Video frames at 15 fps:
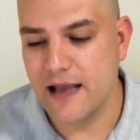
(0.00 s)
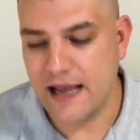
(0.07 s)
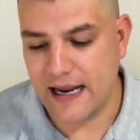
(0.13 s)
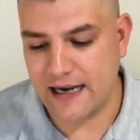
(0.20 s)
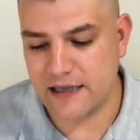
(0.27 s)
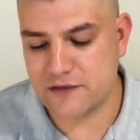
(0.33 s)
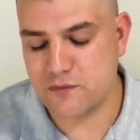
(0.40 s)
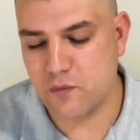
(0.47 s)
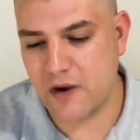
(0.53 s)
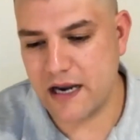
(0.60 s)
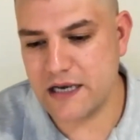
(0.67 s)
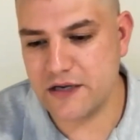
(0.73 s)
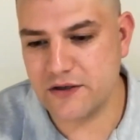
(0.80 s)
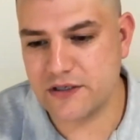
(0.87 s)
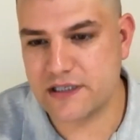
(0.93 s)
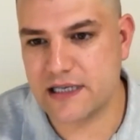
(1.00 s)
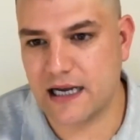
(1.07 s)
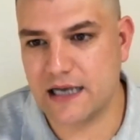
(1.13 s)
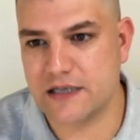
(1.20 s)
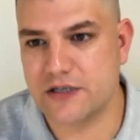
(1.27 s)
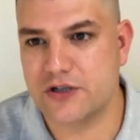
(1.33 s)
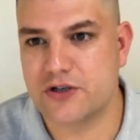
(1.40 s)
And it's when you
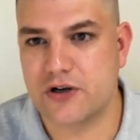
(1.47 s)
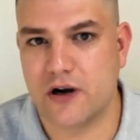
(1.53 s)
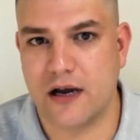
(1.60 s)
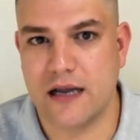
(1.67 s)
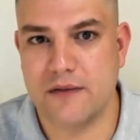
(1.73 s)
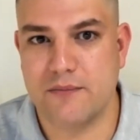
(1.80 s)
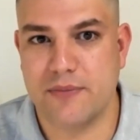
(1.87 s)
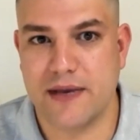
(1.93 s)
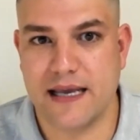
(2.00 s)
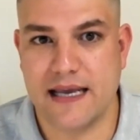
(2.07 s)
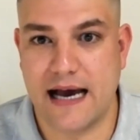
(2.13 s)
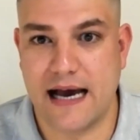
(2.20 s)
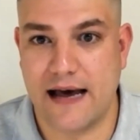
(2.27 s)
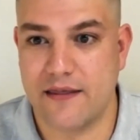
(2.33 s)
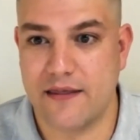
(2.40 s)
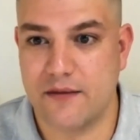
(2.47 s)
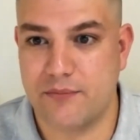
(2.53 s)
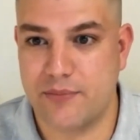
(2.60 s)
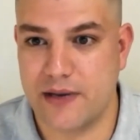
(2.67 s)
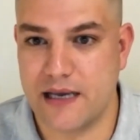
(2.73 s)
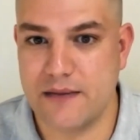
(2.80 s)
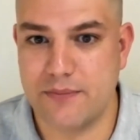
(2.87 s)
start to try and be other
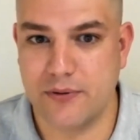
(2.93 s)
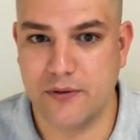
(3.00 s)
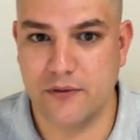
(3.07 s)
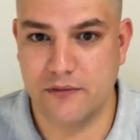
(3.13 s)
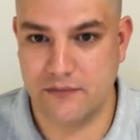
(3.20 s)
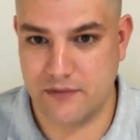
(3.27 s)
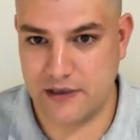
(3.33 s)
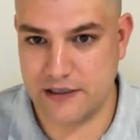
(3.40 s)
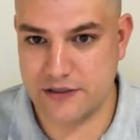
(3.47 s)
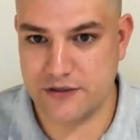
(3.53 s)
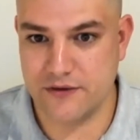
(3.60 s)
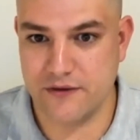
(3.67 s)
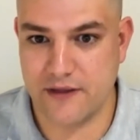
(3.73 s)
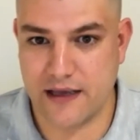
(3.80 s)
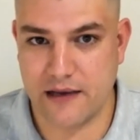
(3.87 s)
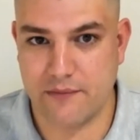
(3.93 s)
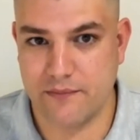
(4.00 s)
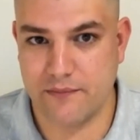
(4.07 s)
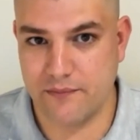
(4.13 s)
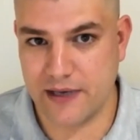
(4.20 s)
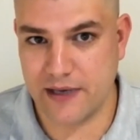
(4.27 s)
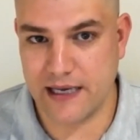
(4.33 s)
people and do their
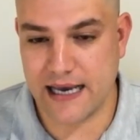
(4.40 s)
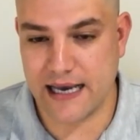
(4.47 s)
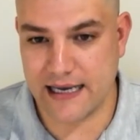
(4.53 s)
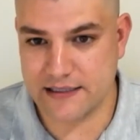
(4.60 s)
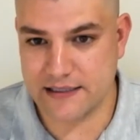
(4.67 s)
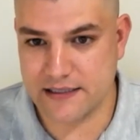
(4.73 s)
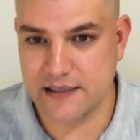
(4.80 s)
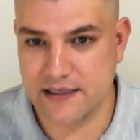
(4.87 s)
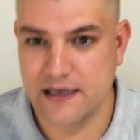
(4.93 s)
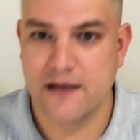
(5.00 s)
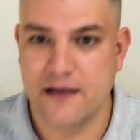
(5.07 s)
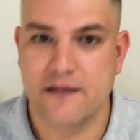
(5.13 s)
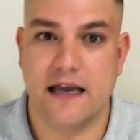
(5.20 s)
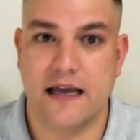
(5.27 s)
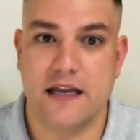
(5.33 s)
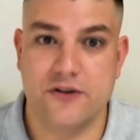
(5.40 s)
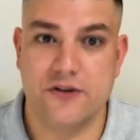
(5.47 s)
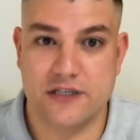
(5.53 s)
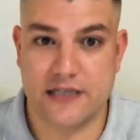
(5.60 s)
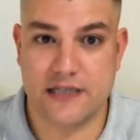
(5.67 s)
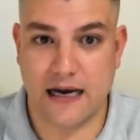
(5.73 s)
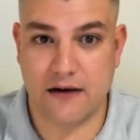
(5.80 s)
BS that you
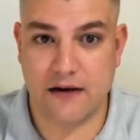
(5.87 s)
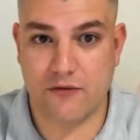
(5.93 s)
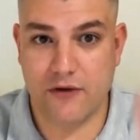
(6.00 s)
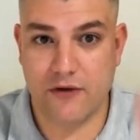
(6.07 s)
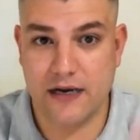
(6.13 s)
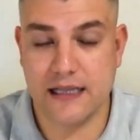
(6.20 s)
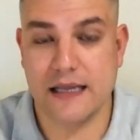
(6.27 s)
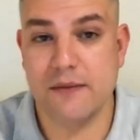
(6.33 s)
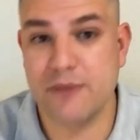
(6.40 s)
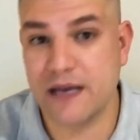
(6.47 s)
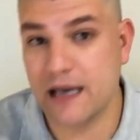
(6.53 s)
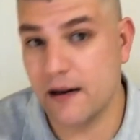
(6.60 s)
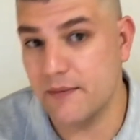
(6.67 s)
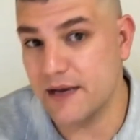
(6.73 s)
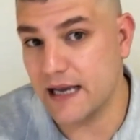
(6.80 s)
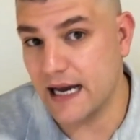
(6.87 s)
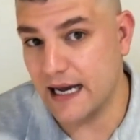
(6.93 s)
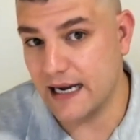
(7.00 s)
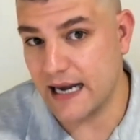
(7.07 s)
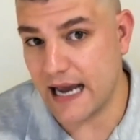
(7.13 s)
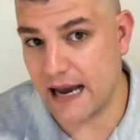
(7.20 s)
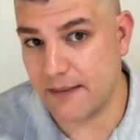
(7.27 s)
start really becoming
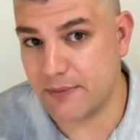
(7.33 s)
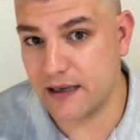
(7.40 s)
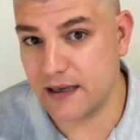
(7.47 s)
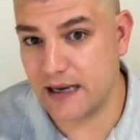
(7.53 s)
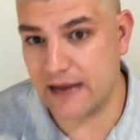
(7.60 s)
unhappy,